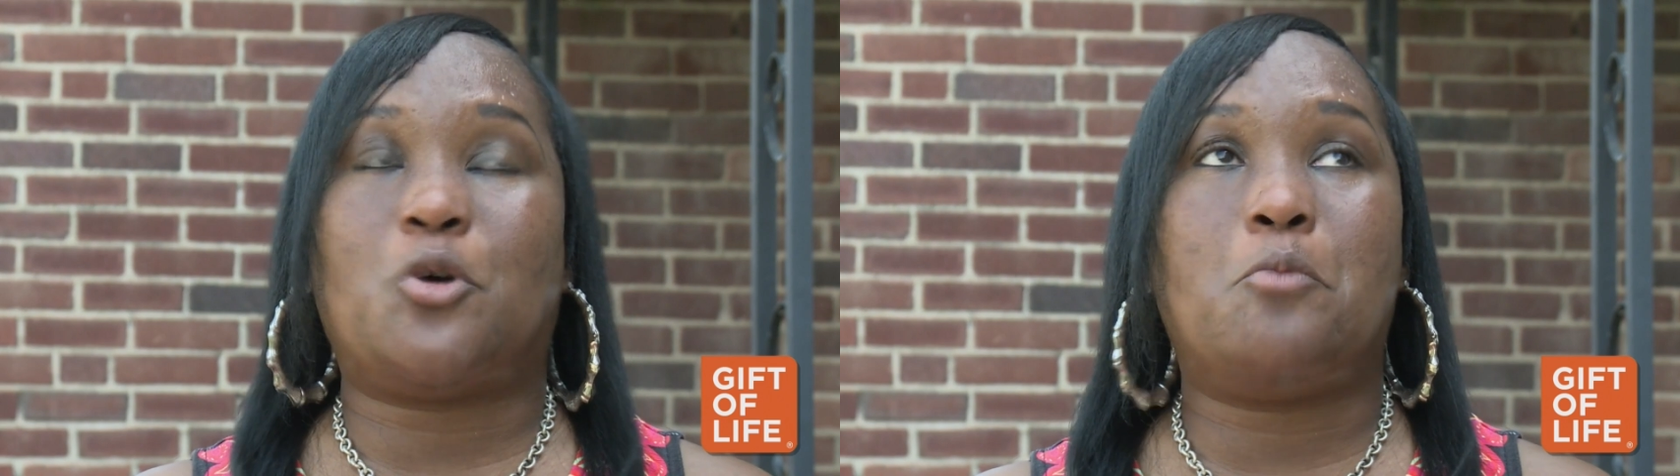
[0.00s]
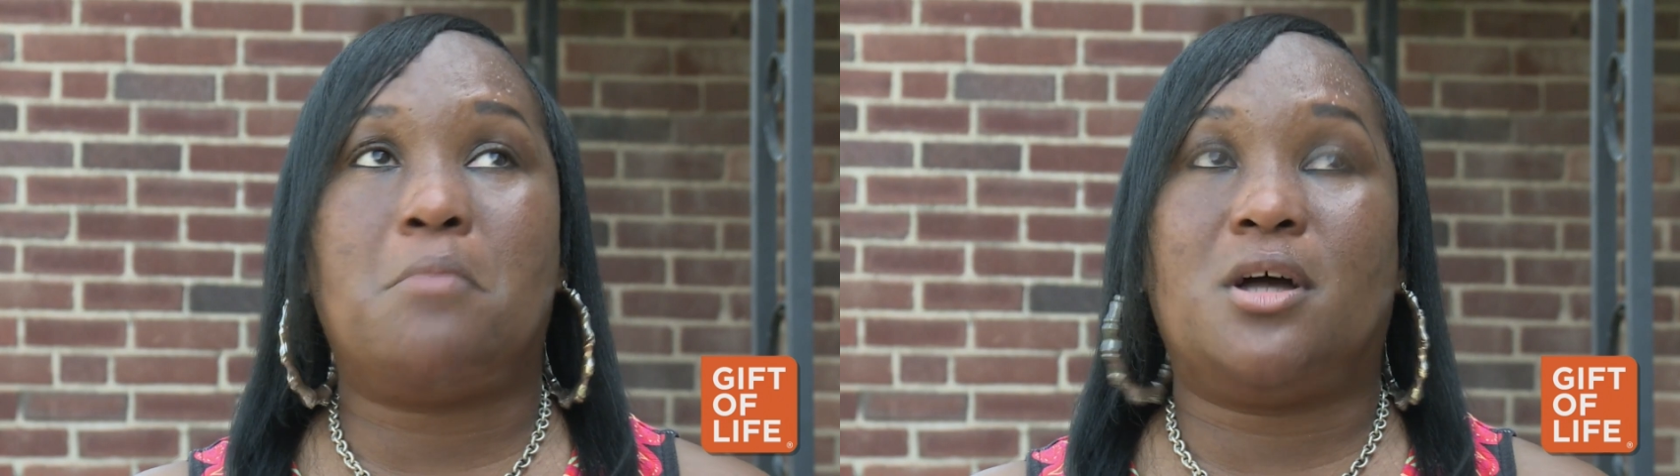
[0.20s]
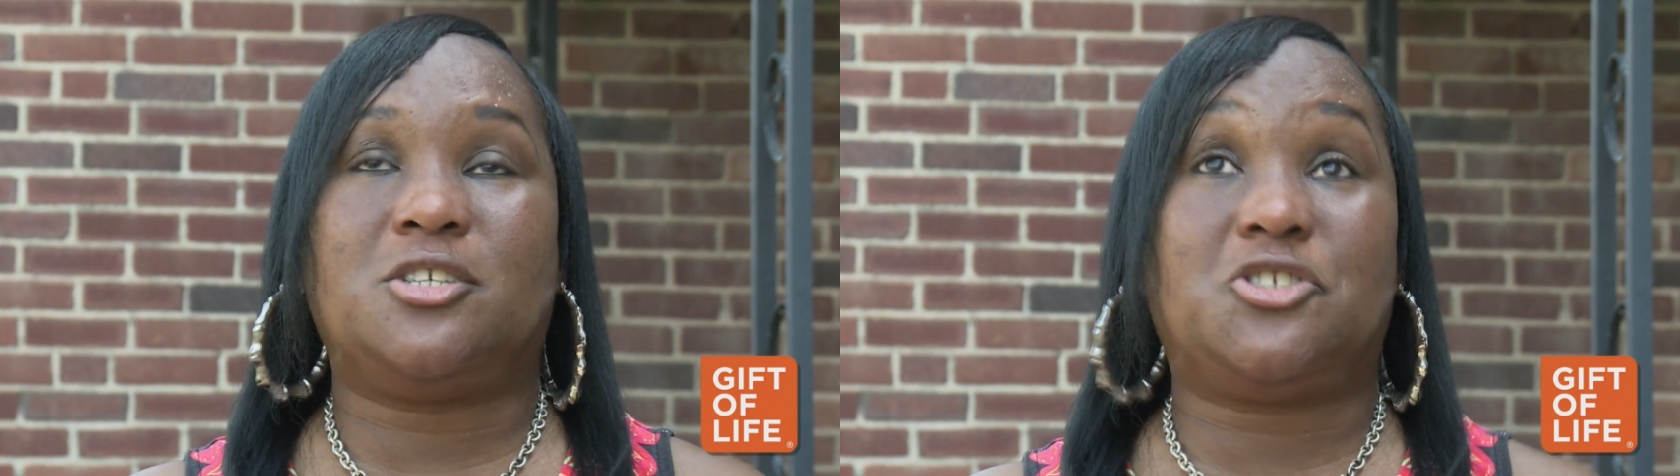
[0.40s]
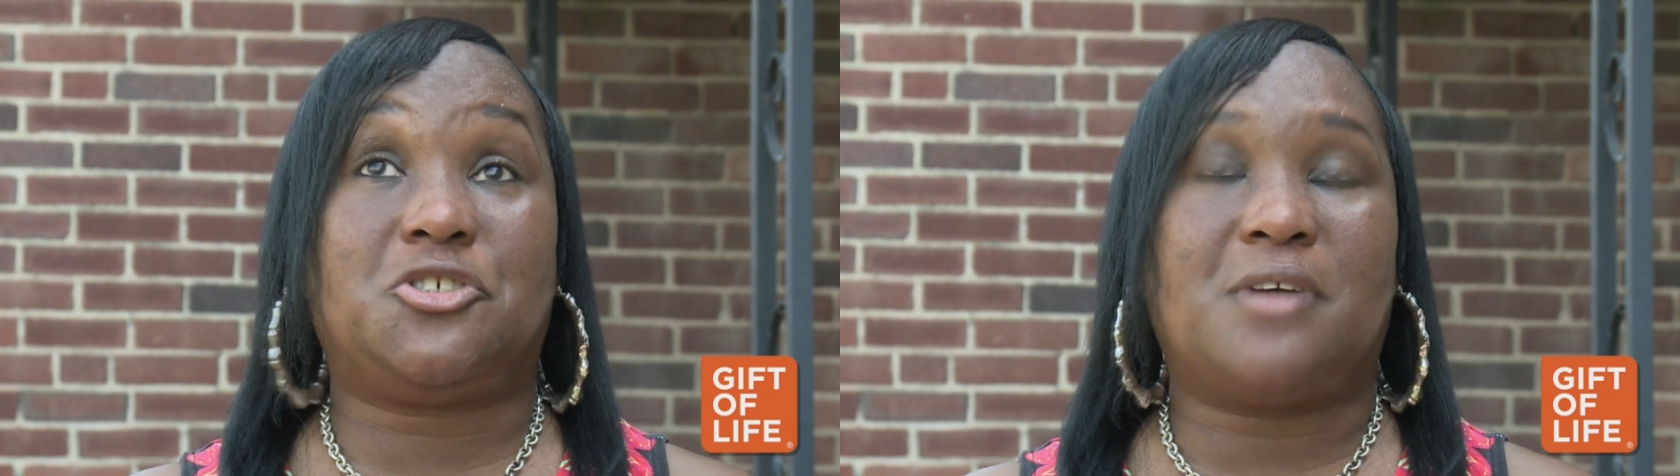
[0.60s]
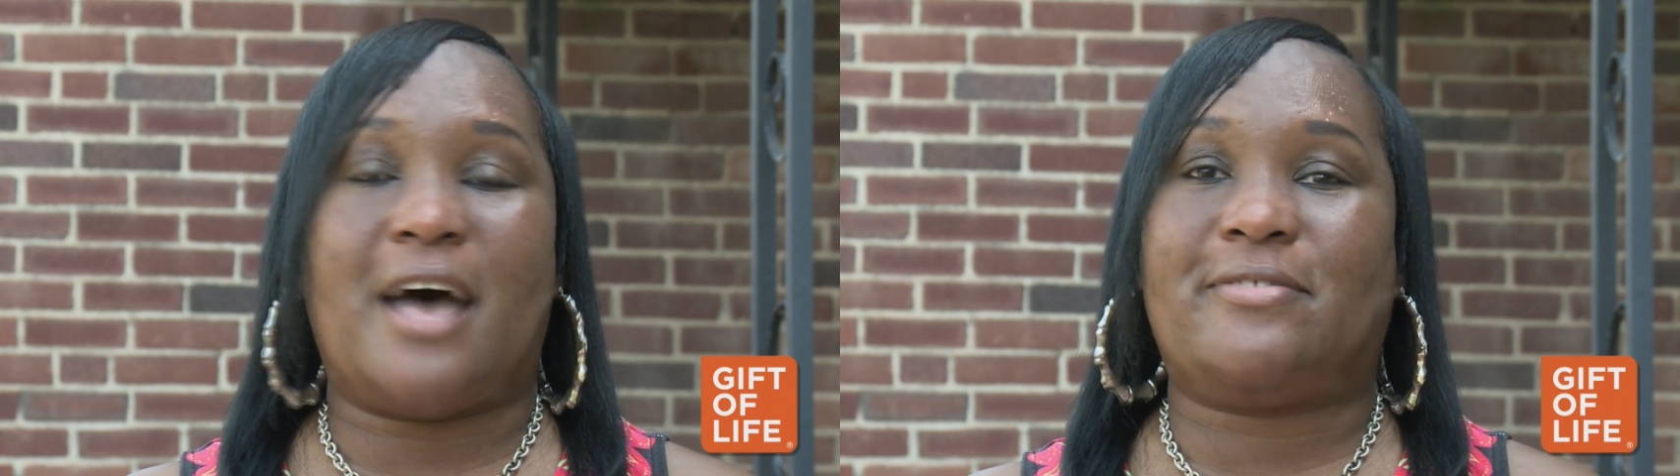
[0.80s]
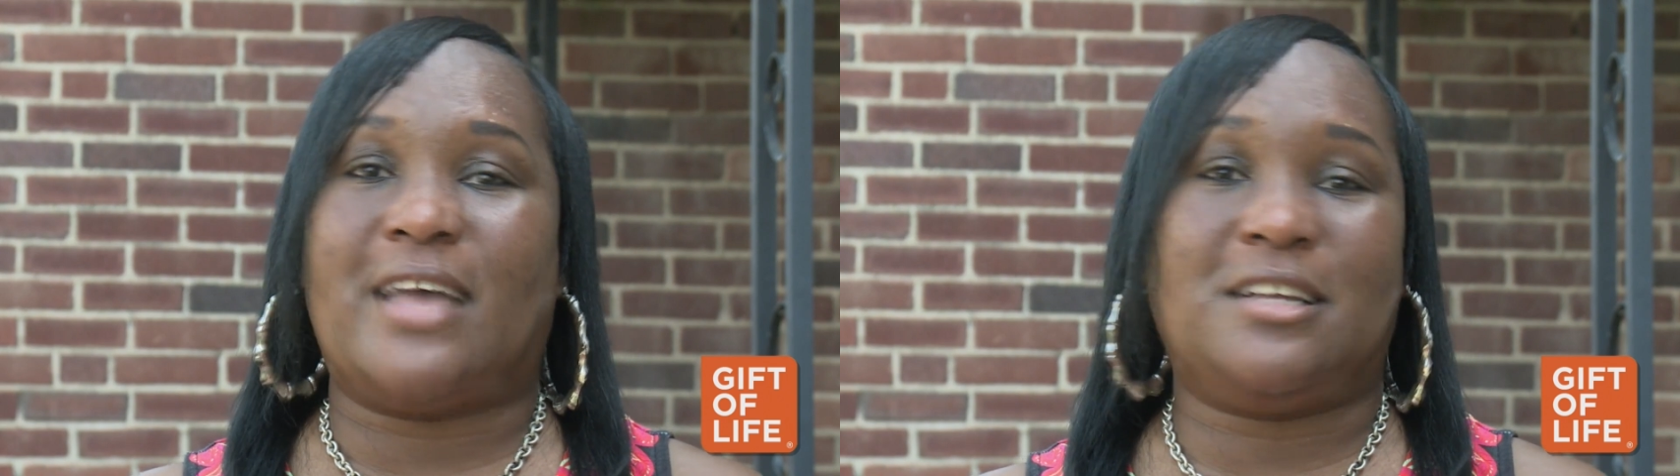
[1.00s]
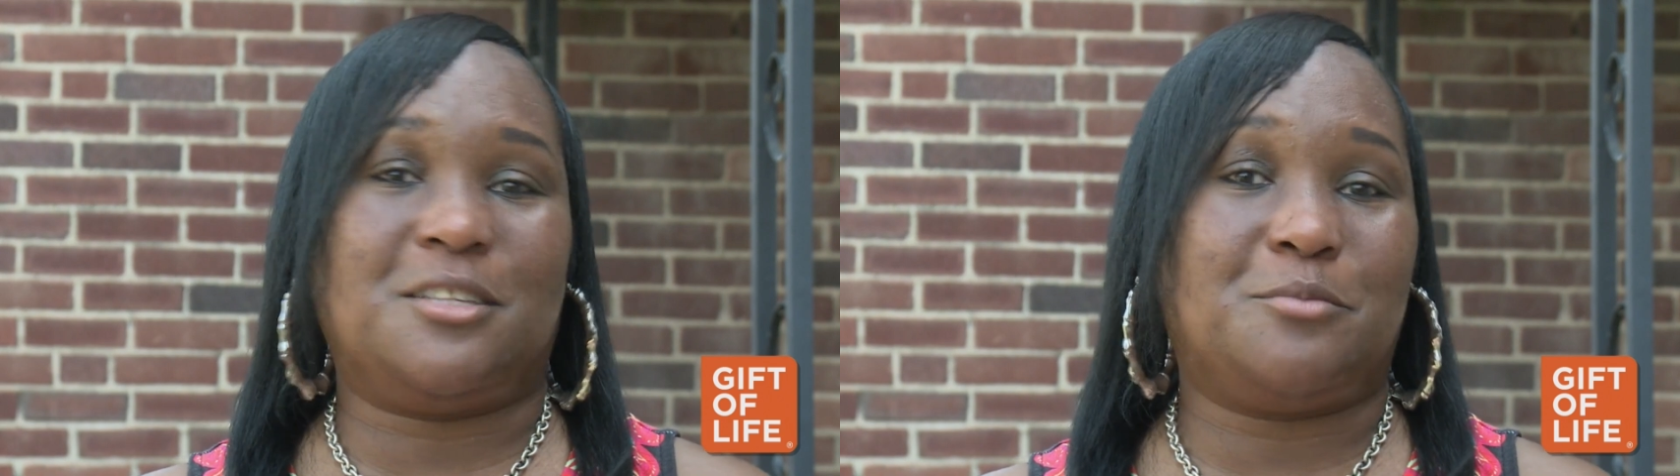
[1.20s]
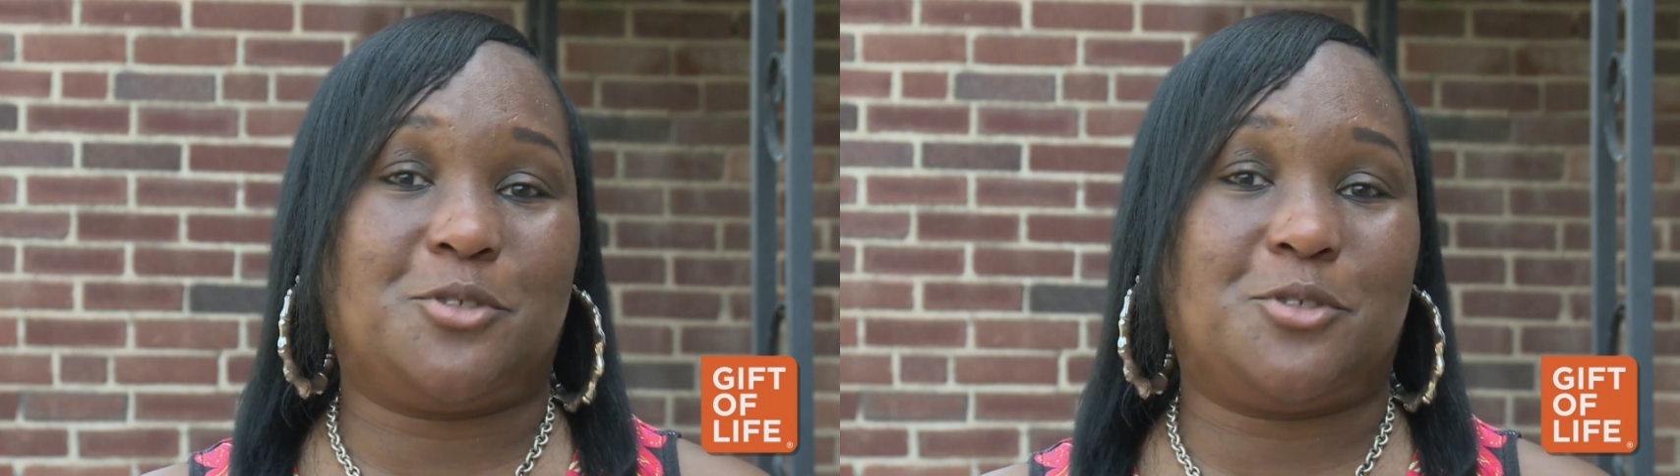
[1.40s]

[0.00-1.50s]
so much. I thank them